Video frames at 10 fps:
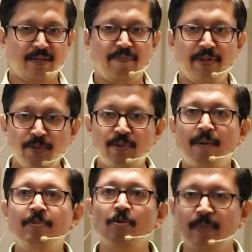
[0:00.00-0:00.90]
when you
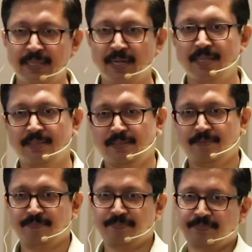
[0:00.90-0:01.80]
come to my class.
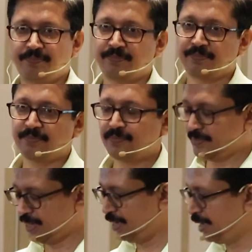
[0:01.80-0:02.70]

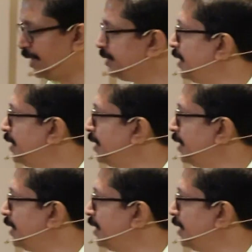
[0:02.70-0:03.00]
And